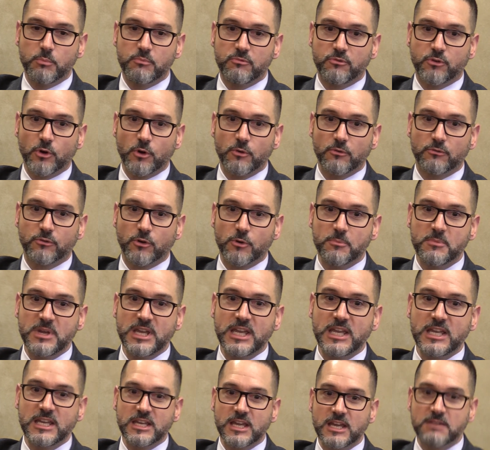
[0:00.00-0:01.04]
For
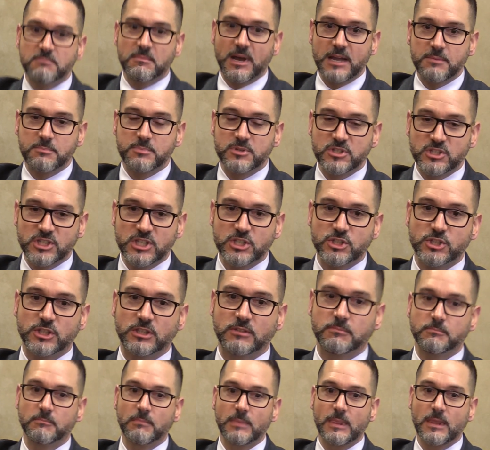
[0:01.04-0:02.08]
me, in my
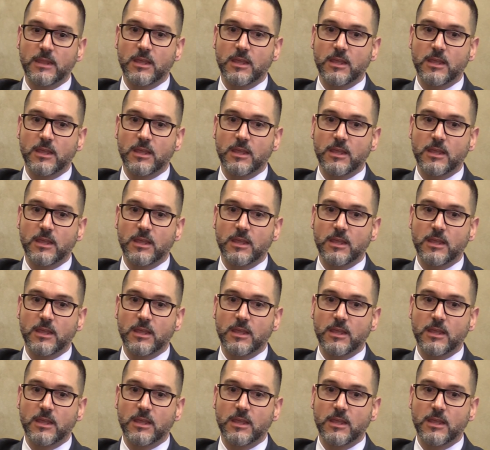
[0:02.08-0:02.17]
position,